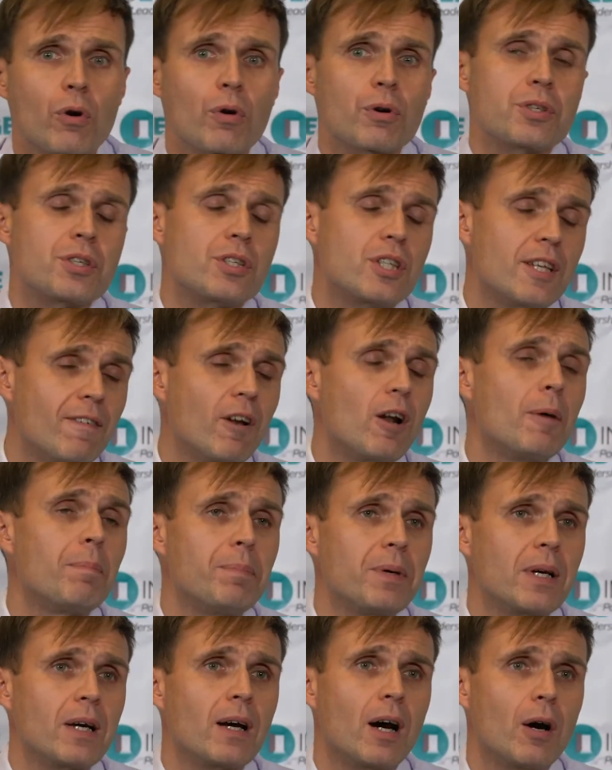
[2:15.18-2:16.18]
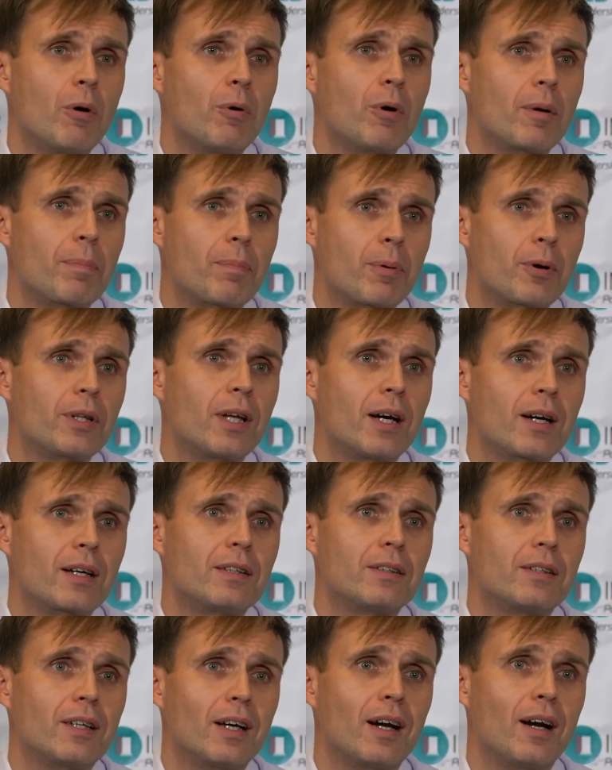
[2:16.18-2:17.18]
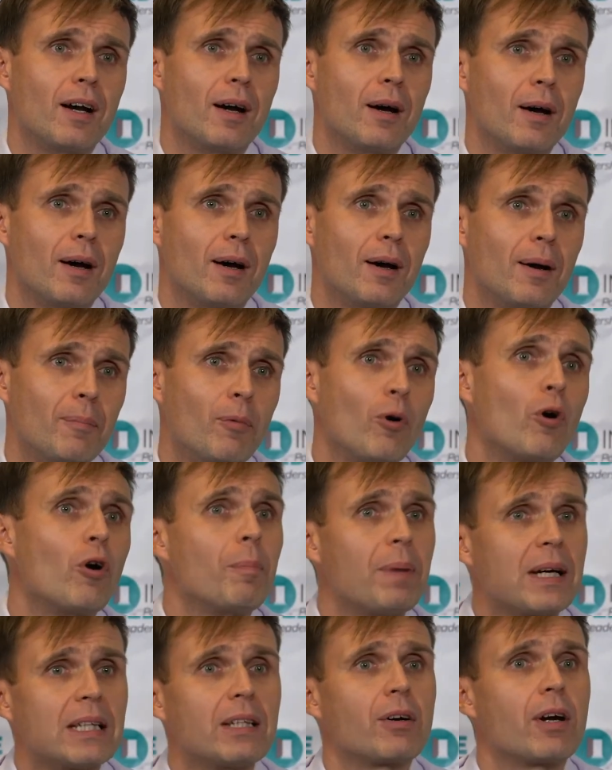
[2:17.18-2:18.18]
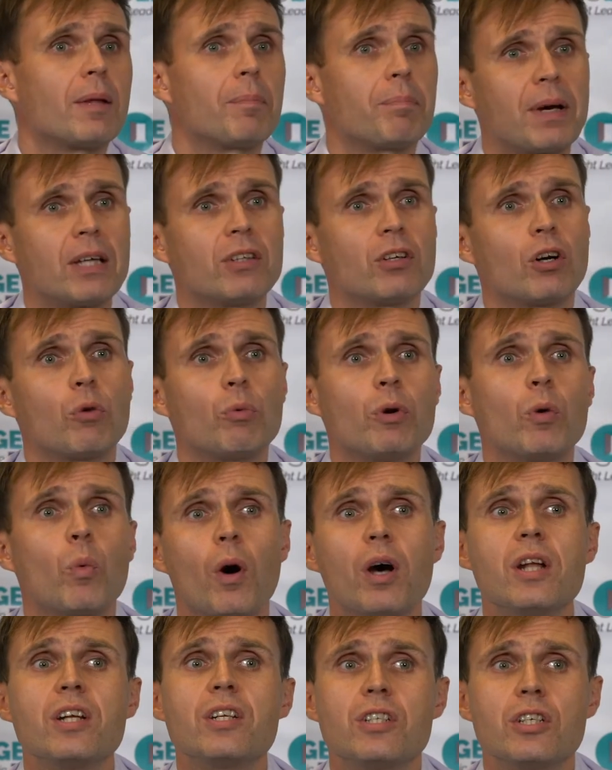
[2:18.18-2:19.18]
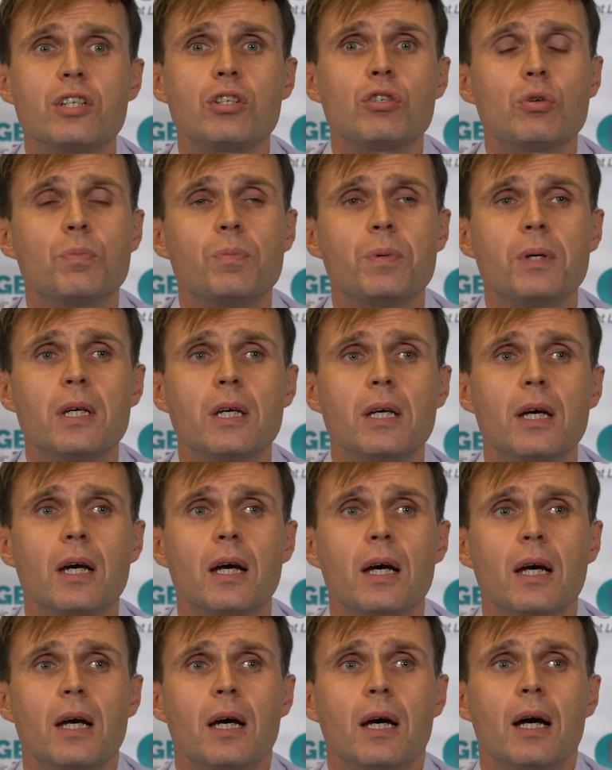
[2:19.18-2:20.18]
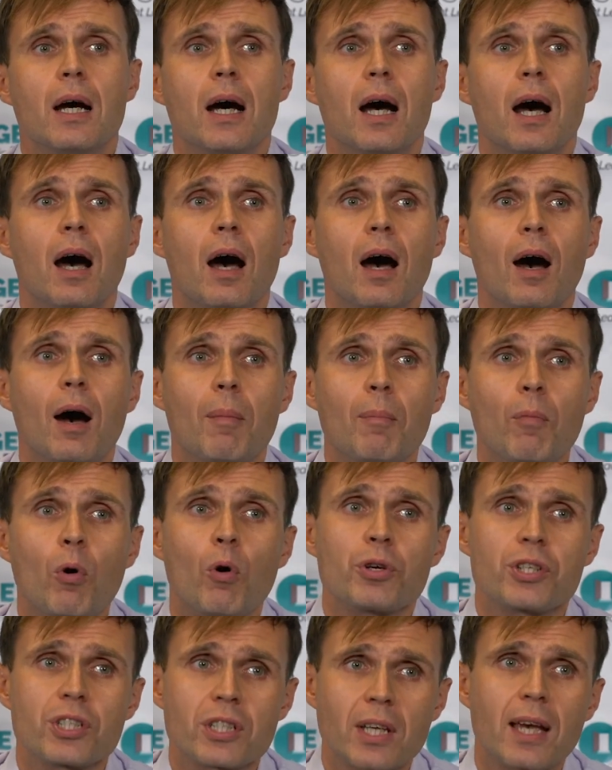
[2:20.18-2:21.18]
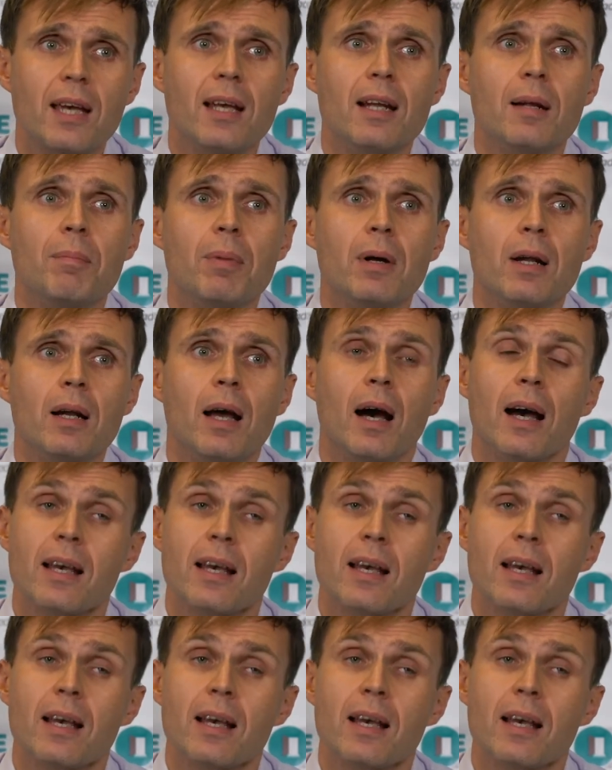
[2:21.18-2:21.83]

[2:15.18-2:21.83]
course developing our product uh, more better and better. We want it to be uh, more scalable.